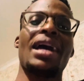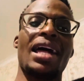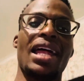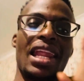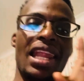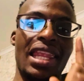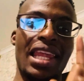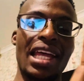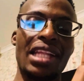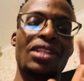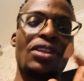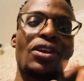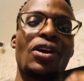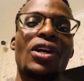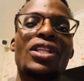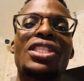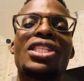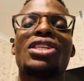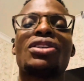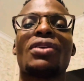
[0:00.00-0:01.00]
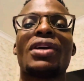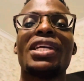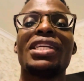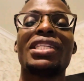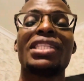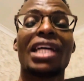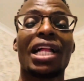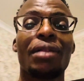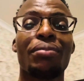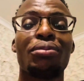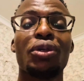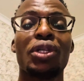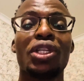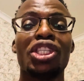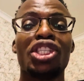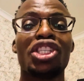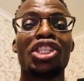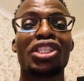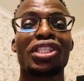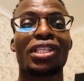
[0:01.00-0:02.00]
Let God's grace help you
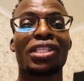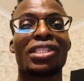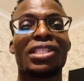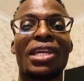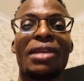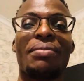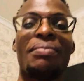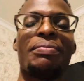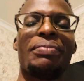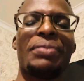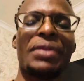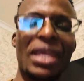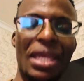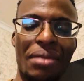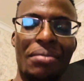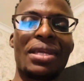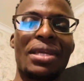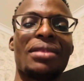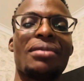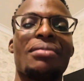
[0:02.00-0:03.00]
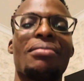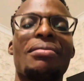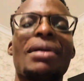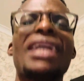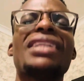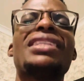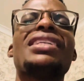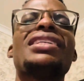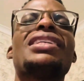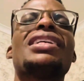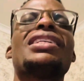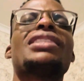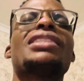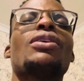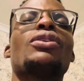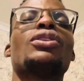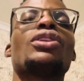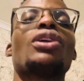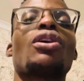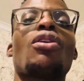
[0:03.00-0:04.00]
in Jesus' name. Amen. My details
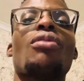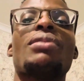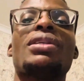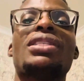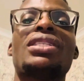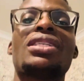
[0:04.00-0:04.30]
are on the comment